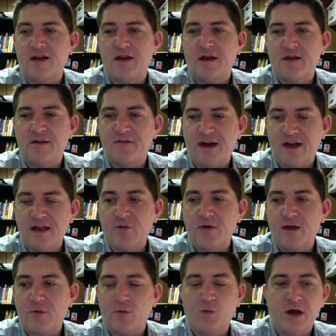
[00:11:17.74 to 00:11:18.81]

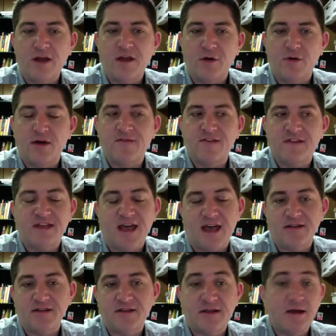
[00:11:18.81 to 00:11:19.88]
evaluate what you have
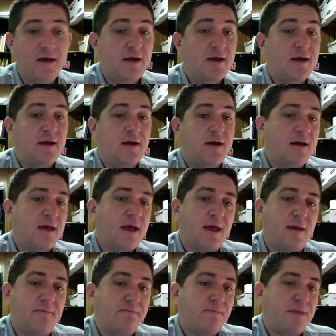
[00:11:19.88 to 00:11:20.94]
sensed.
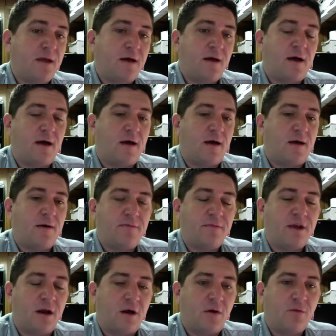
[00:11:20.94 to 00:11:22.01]
Again,
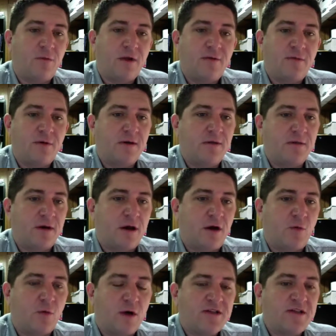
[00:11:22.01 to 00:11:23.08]

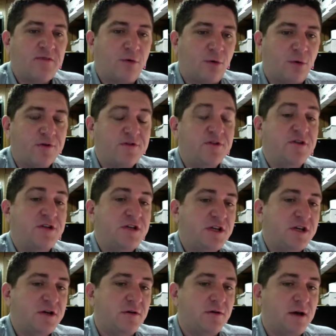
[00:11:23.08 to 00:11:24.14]
what's important to
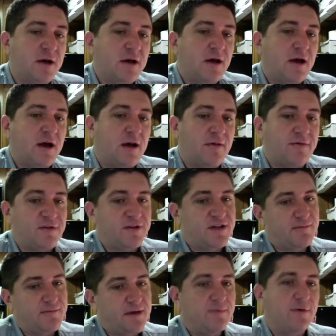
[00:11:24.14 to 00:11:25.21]
you? For
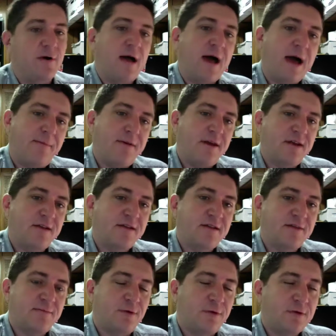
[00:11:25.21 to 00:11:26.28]
some people, happiness
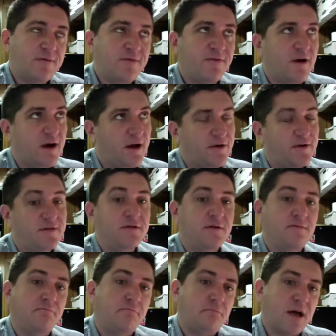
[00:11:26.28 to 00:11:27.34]
is important. For others,
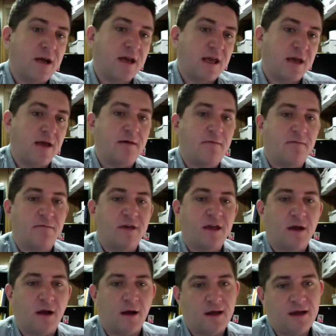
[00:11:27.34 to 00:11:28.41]
money
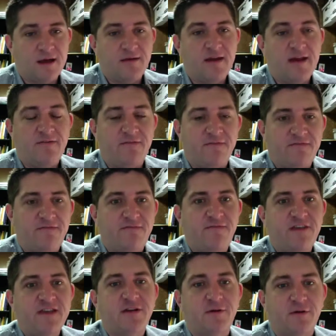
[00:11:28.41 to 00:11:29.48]
and
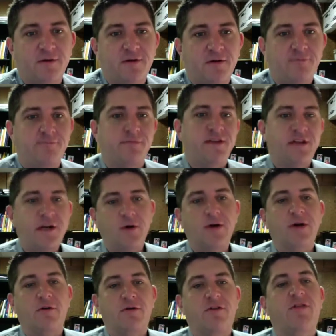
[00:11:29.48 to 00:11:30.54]
physical
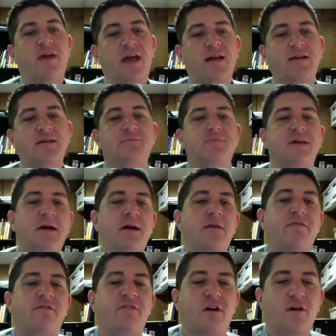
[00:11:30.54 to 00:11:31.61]
material things
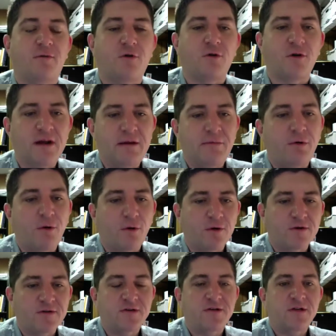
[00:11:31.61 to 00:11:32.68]
become far more
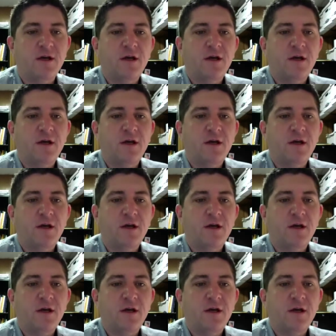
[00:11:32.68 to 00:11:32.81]
important.